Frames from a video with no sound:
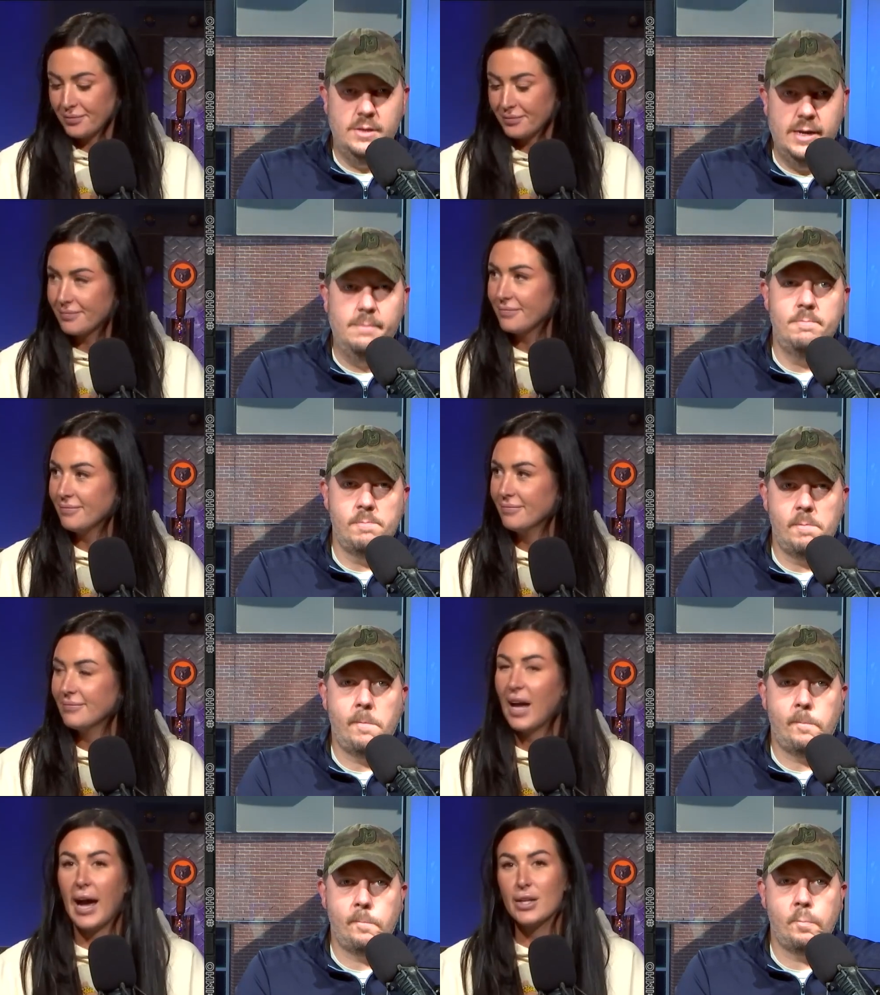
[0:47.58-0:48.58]
Speaker 1: Yeah.
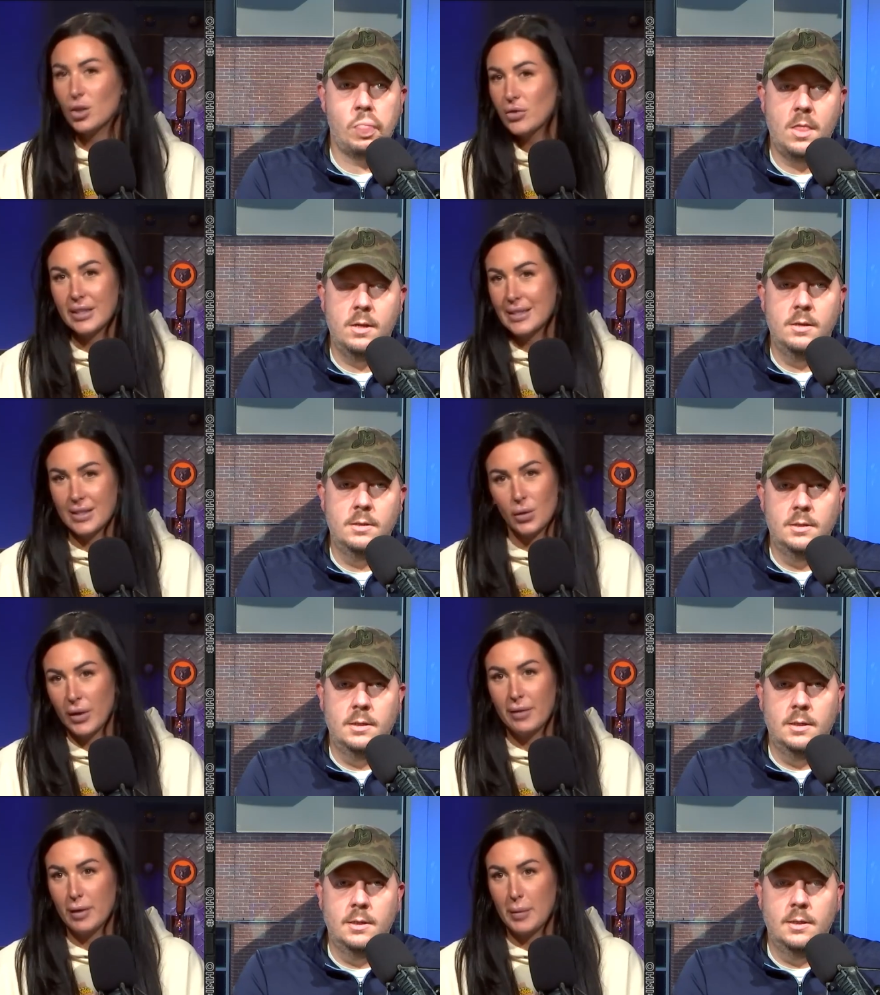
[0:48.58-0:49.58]
I don't think he's going to win
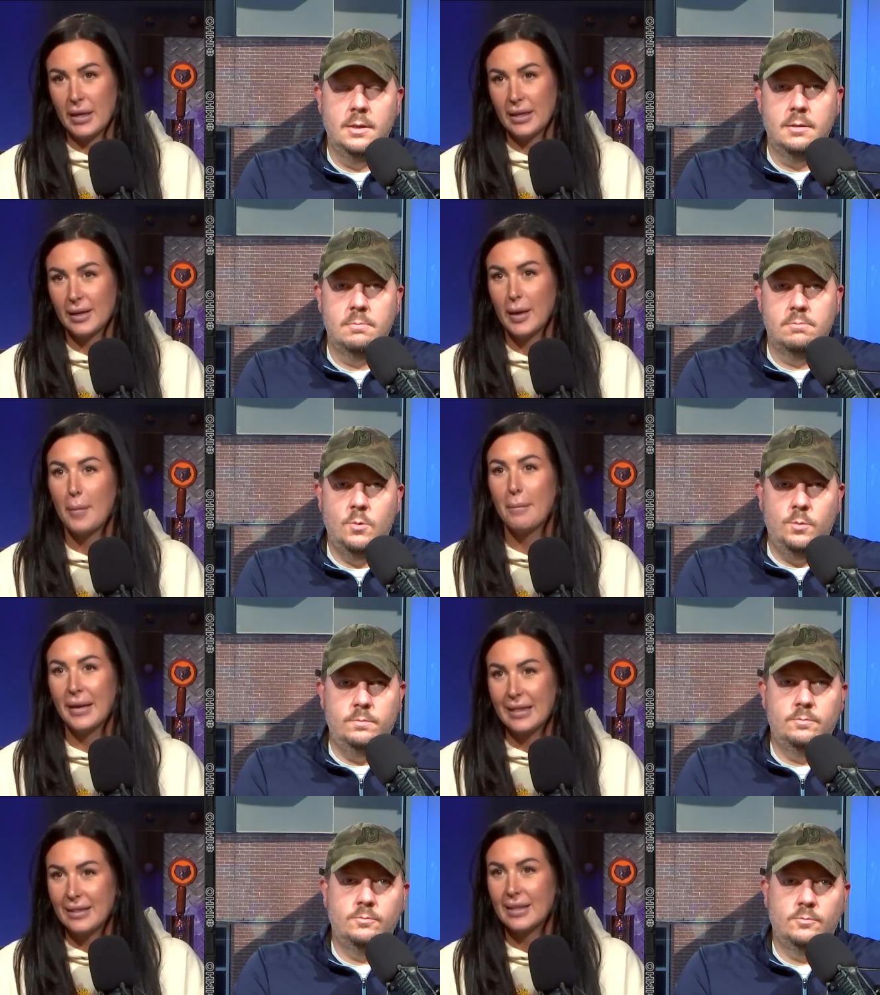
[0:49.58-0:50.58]
MVP, but
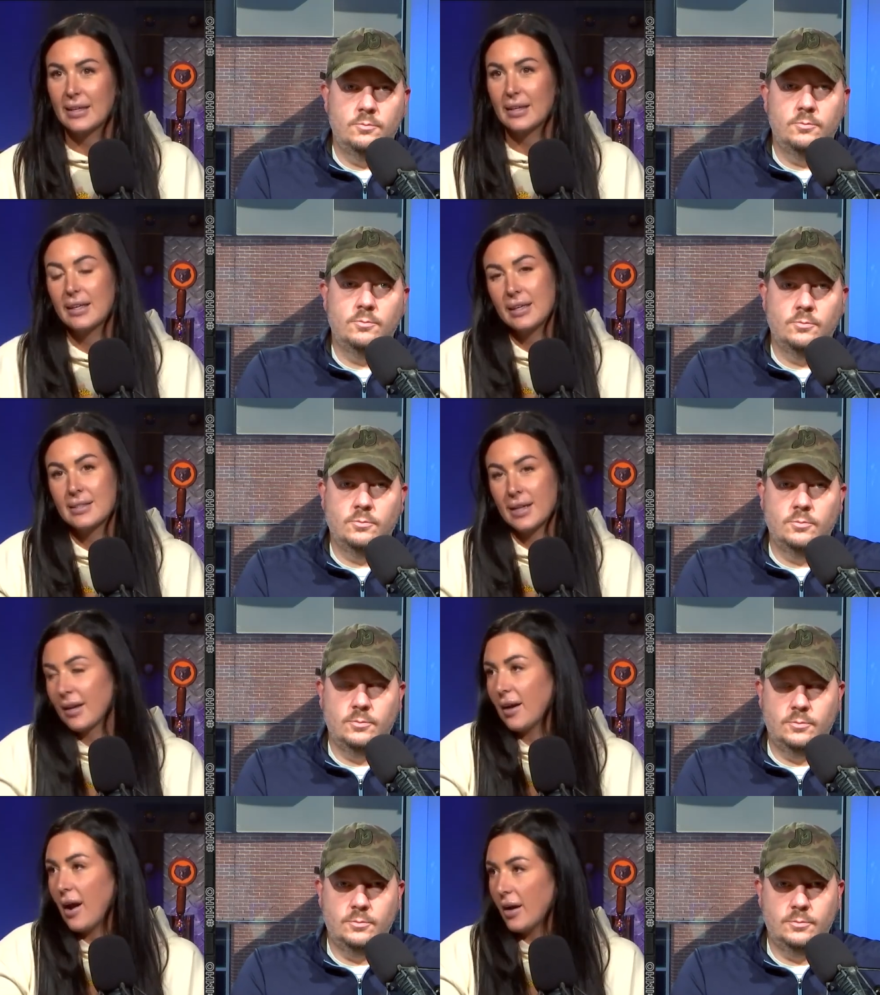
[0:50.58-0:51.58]
I think he's
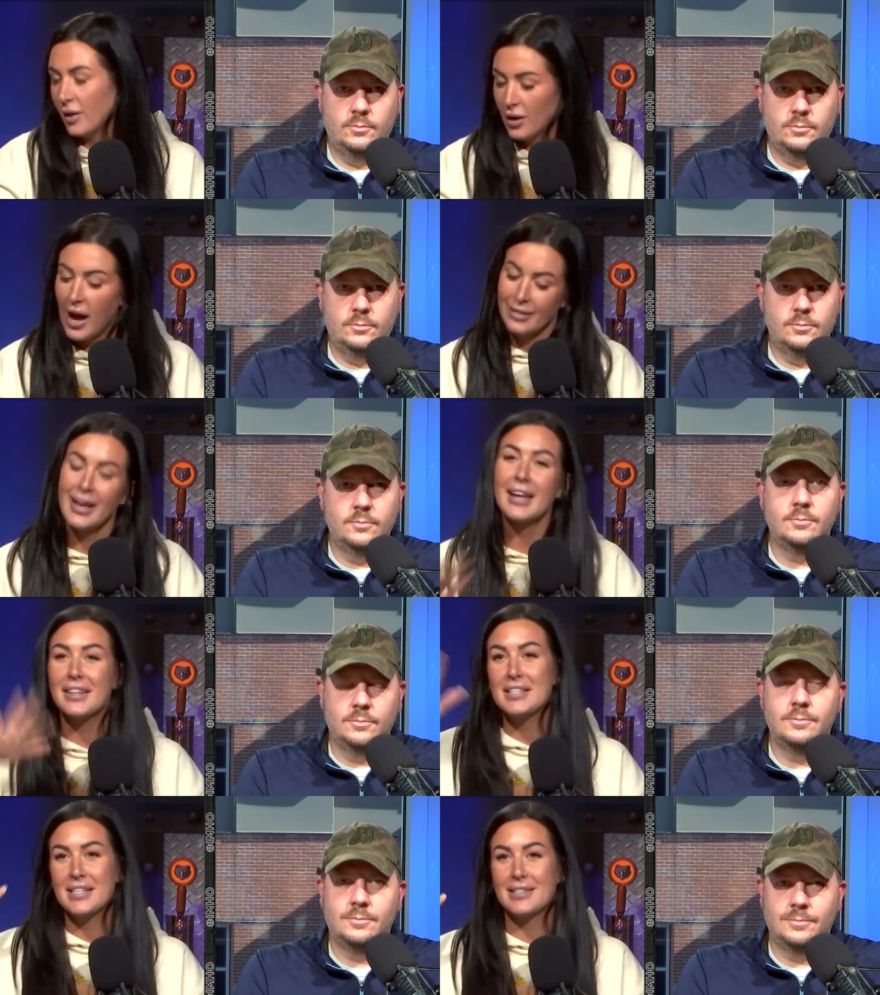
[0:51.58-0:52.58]
like, at the end of
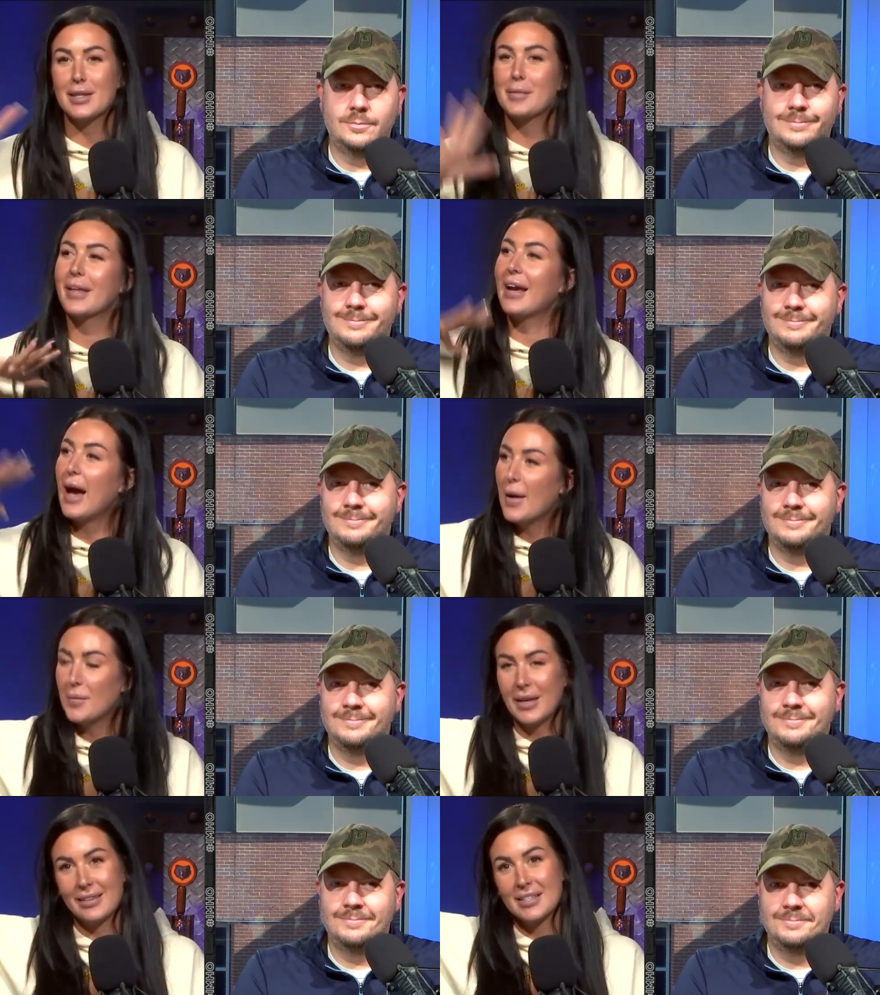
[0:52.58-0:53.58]
the season, he'll be like up
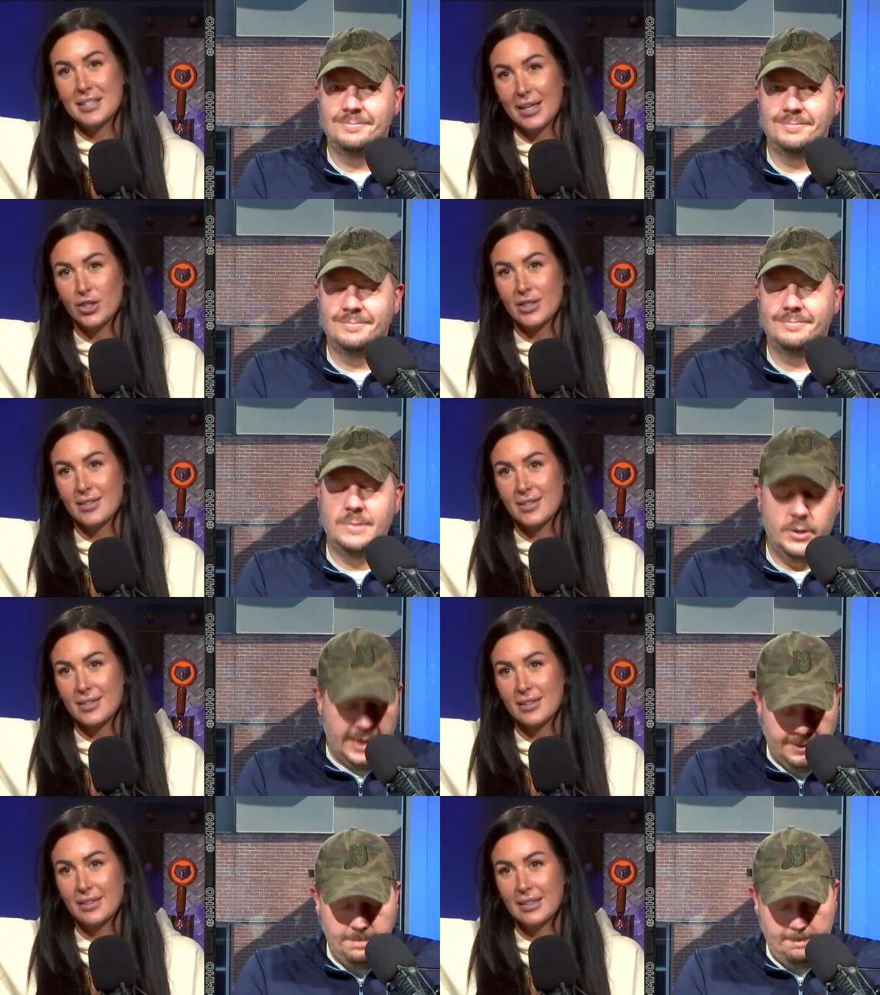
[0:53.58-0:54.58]
in the discussions.
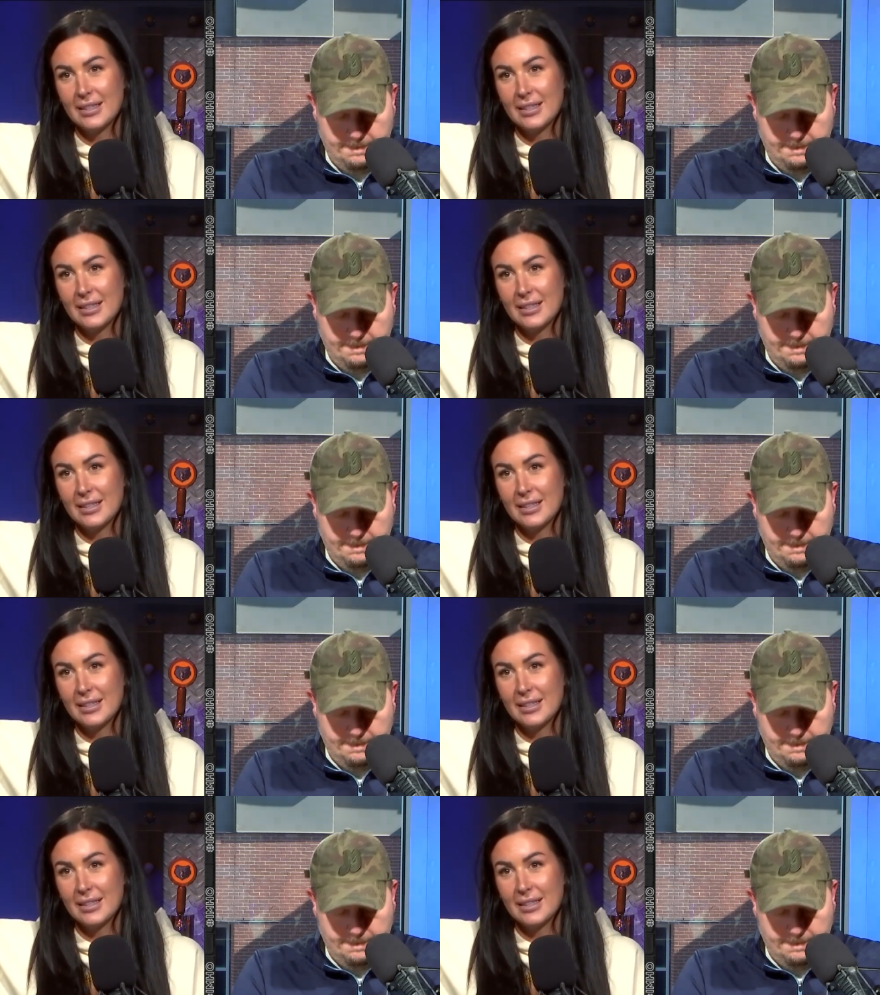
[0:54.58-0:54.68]
Okay.